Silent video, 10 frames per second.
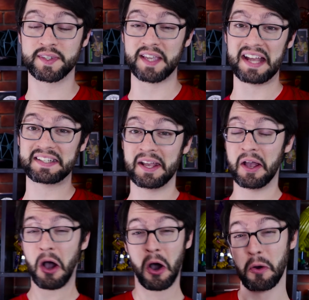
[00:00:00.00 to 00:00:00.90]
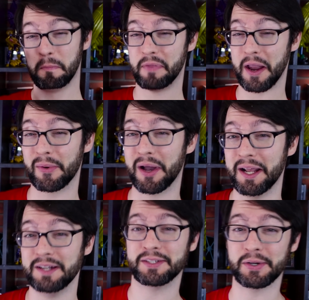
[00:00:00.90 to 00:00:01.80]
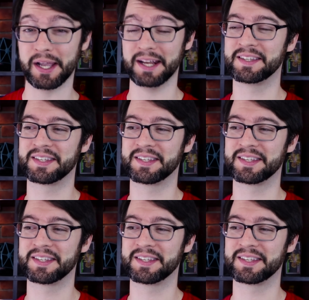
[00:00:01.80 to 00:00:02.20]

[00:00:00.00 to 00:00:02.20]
Set hope they run into it.